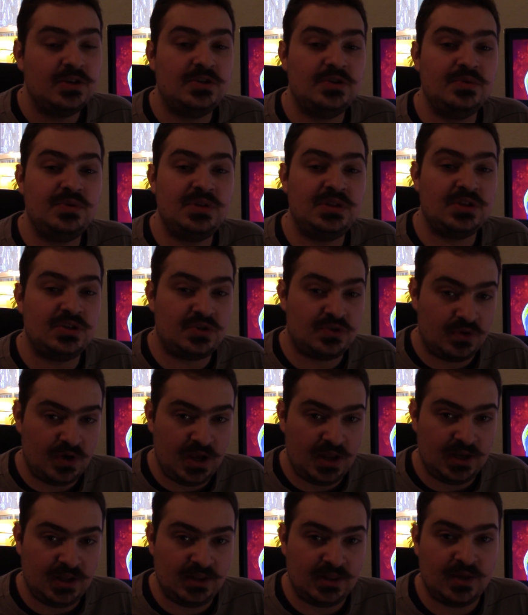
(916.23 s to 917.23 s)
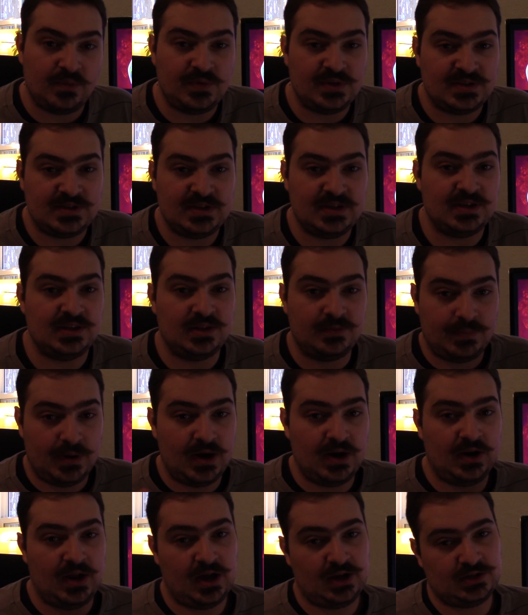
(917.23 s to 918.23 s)
doing the training that we see in the
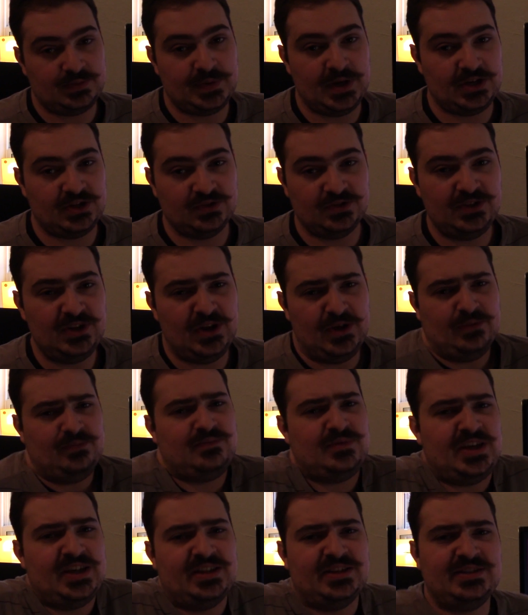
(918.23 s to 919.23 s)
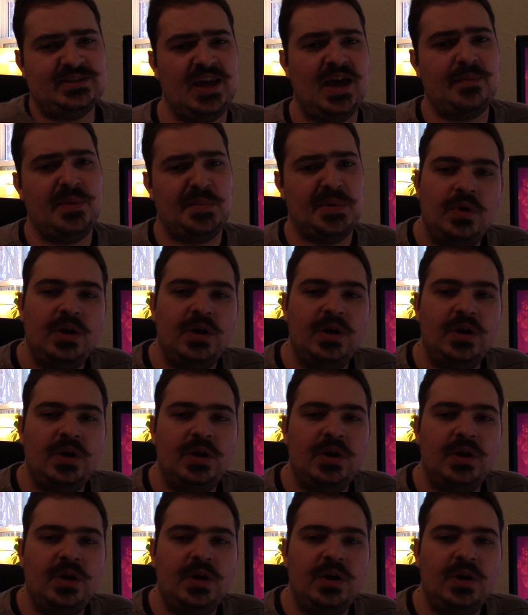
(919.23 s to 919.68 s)
Bardock special, you know, killing Cybermen.